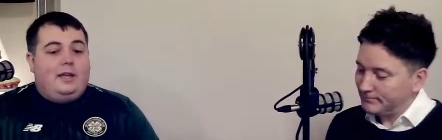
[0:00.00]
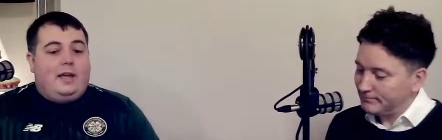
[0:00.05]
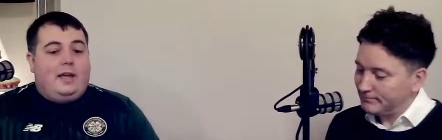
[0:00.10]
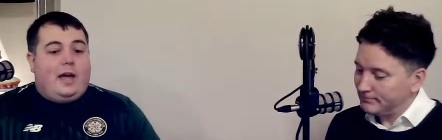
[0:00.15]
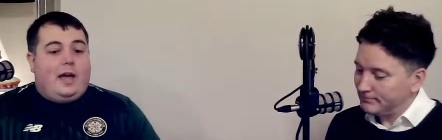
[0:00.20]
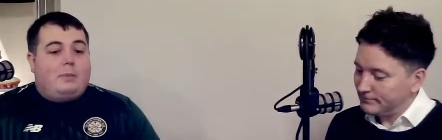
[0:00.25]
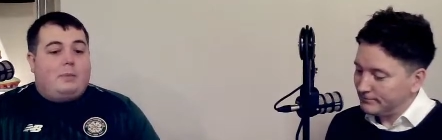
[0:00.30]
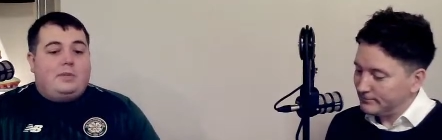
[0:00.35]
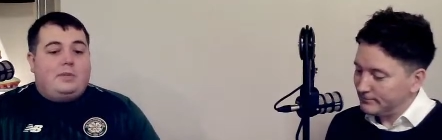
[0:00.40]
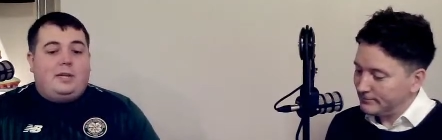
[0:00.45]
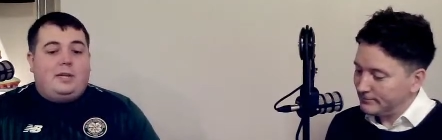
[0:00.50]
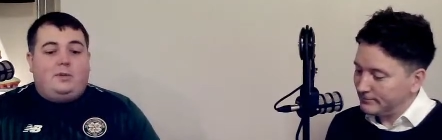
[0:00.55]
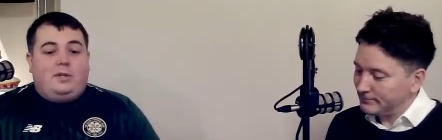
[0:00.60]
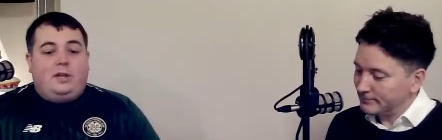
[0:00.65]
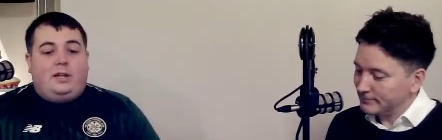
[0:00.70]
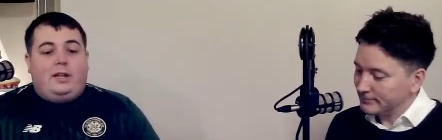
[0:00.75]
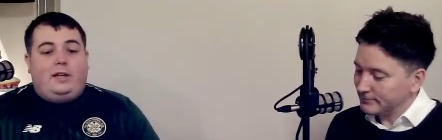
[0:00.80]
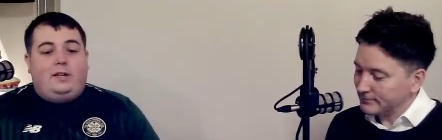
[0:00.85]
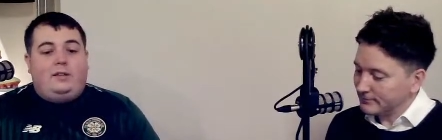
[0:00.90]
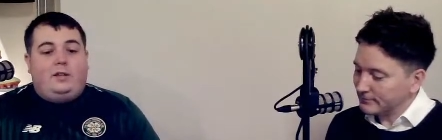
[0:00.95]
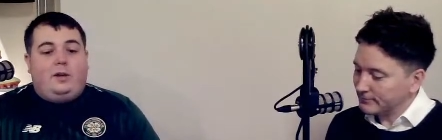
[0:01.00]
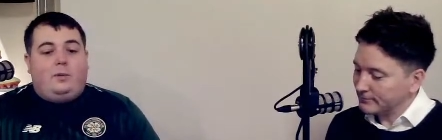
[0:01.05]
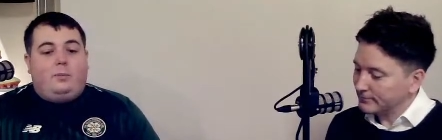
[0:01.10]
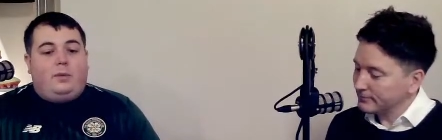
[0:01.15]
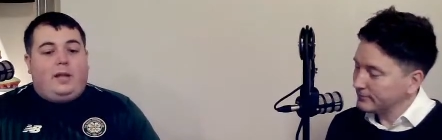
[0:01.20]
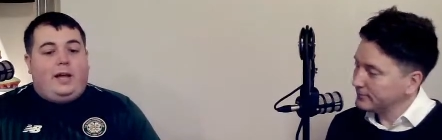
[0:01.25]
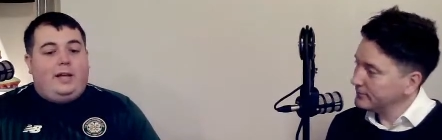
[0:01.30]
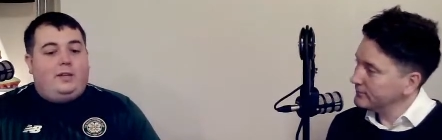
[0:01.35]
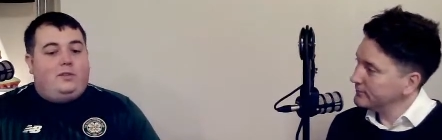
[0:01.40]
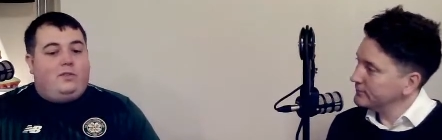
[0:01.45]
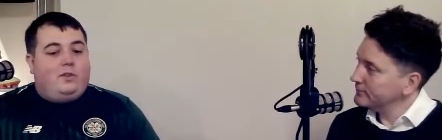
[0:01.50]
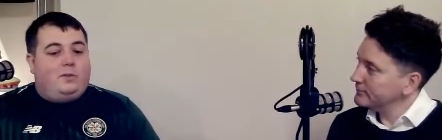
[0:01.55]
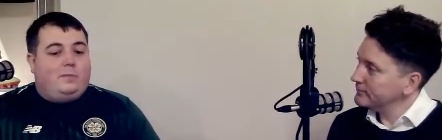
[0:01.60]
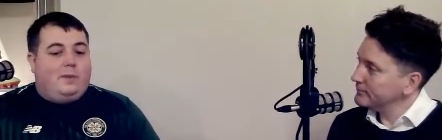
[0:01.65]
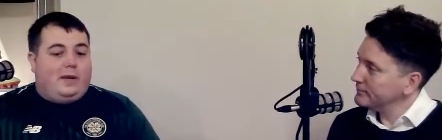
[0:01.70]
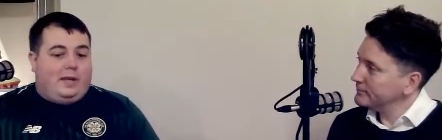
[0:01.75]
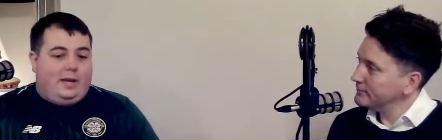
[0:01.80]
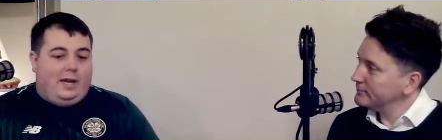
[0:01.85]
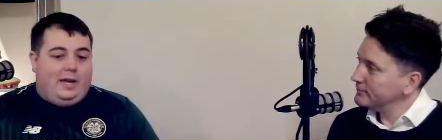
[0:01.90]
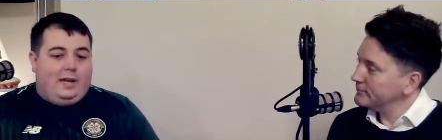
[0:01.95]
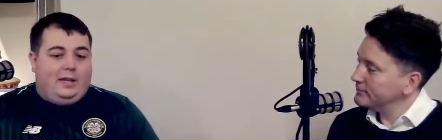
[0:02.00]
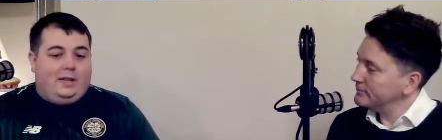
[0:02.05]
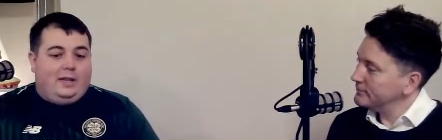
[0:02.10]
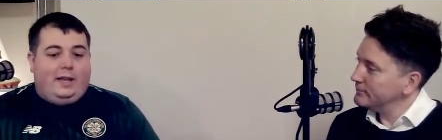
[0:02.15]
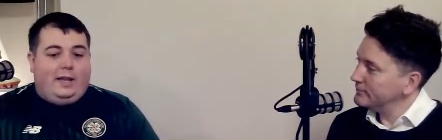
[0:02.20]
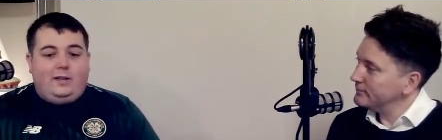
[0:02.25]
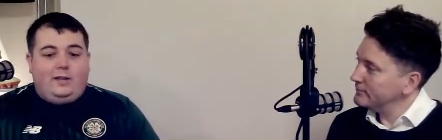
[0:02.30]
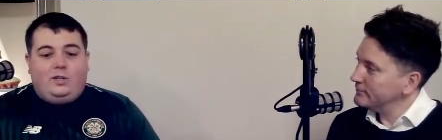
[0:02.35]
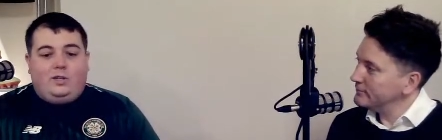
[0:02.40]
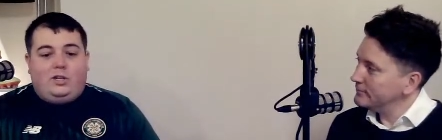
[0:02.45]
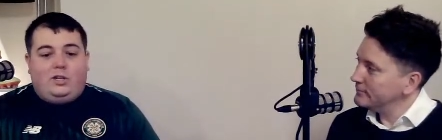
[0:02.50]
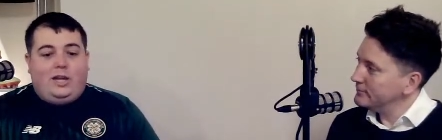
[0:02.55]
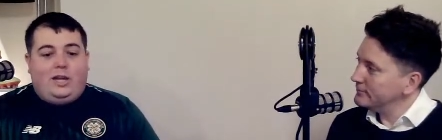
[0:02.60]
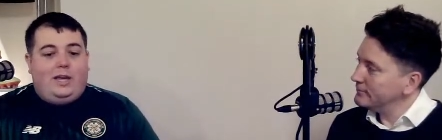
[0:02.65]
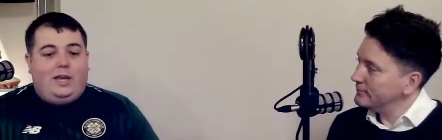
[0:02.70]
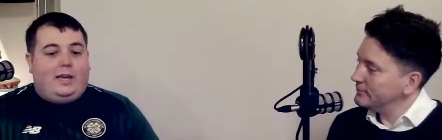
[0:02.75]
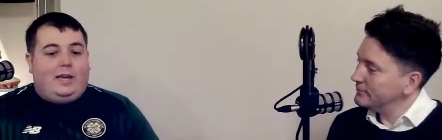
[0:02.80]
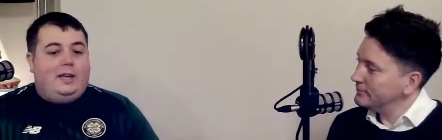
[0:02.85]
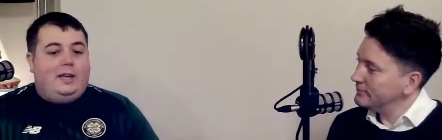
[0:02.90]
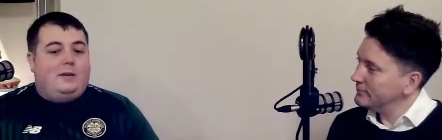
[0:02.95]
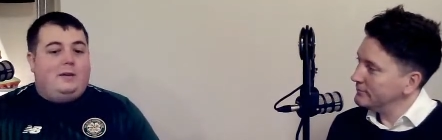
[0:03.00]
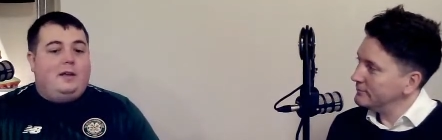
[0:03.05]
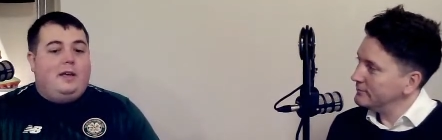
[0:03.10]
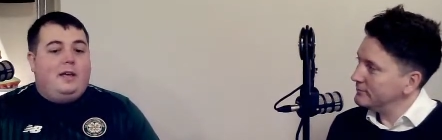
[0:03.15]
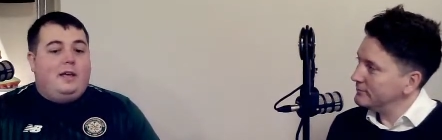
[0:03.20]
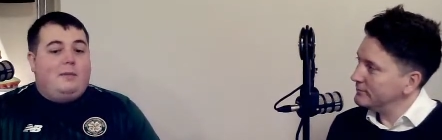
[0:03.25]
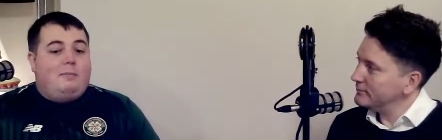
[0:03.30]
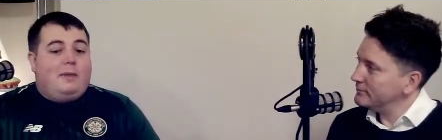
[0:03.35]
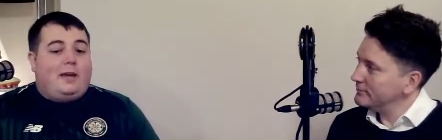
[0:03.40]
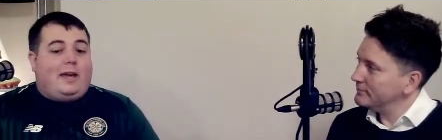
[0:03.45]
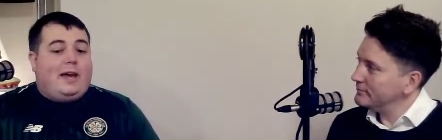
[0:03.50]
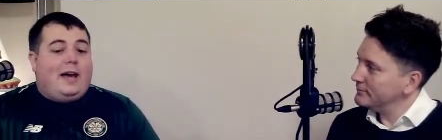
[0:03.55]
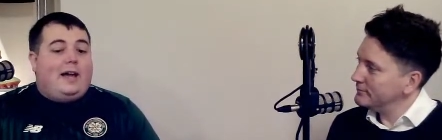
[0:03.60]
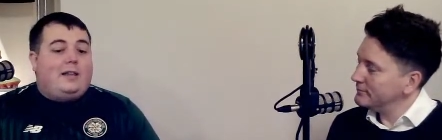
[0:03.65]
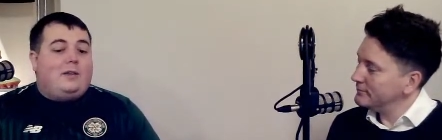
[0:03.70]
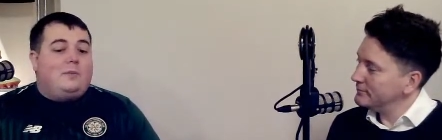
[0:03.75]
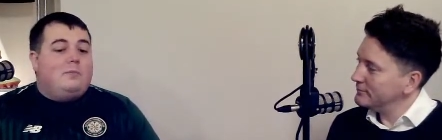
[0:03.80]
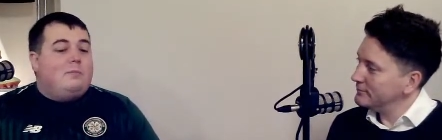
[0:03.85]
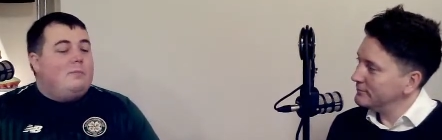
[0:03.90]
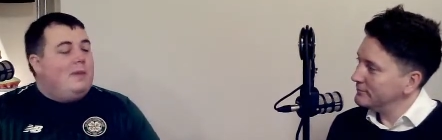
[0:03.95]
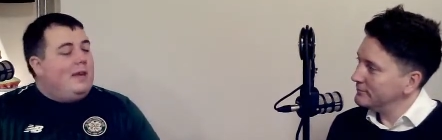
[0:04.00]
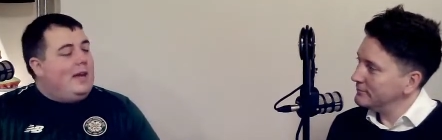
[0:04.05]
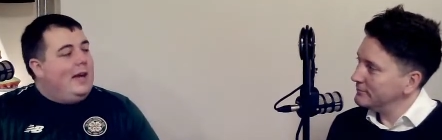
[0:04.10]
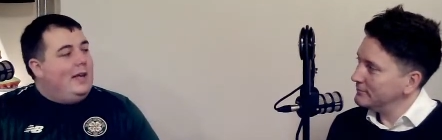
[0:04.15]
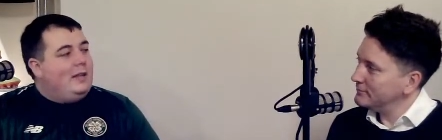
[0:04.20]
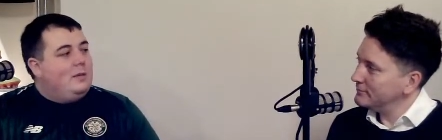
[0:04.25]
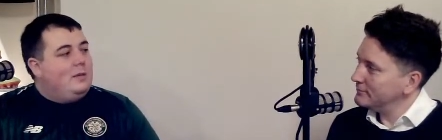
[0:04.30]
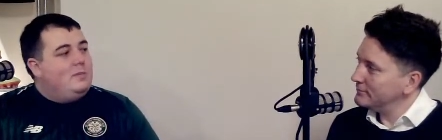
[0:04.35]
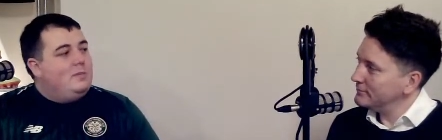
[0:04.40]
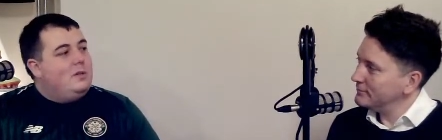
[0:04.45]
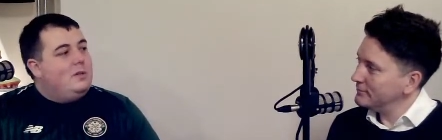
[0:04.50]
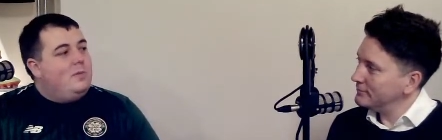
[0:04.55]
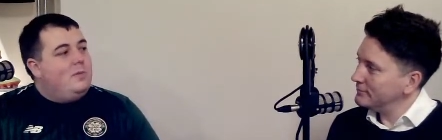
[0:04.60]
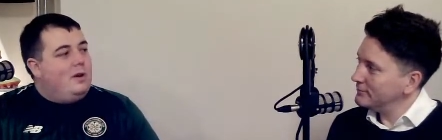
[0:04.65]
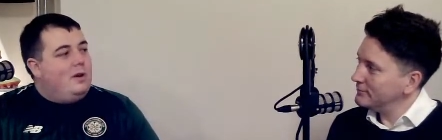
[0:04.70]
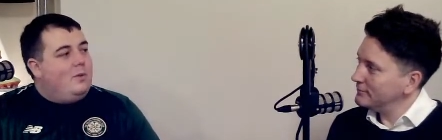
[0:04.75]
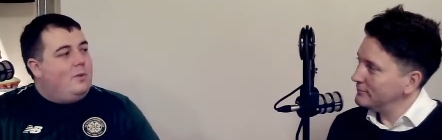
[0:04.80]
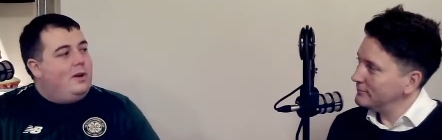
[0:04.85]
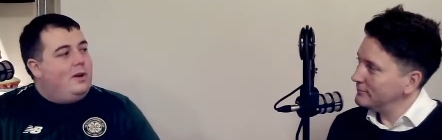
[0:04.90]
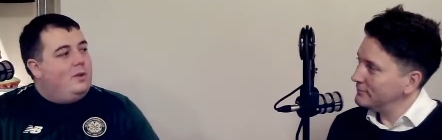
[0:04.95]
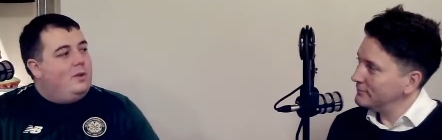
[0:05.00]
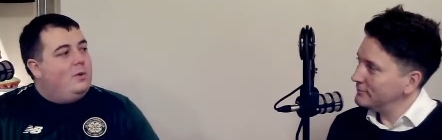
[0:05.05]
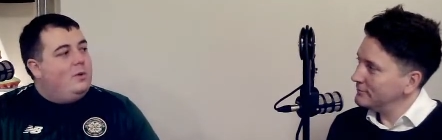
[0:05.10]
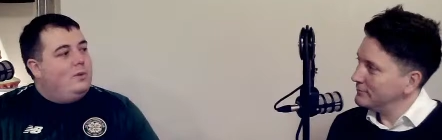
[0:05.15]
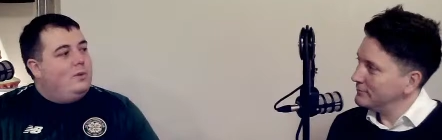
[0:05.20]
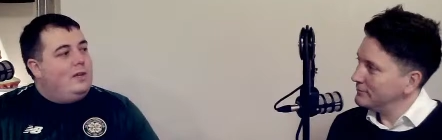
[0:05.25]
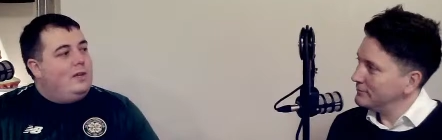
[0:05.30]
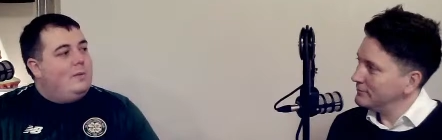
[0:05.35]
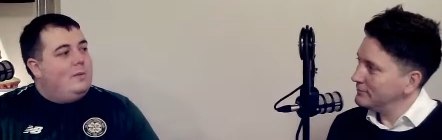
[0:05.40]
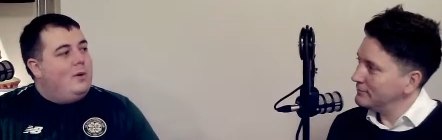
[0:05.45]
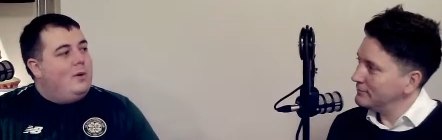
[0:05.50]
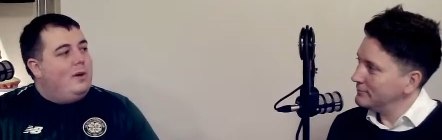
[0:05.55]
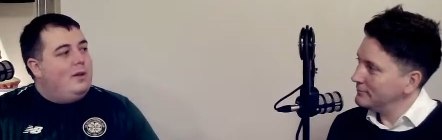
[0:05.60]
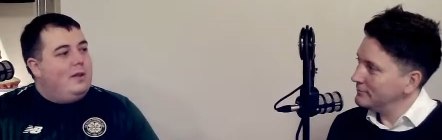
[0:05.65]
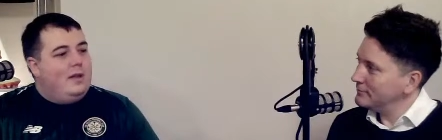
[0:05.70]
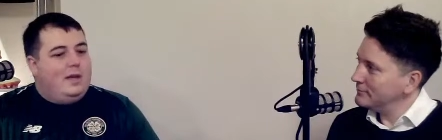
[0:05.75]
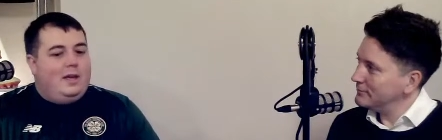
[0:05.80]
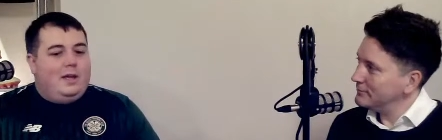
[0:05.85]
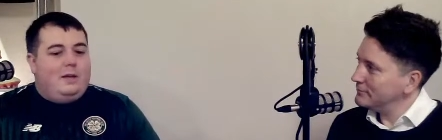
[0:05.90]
Speaker 1: Um, Celtic lined up Latchford, McGrain, Lynch, Aitken, McAdam. McAdam's someone I want to talk to you about.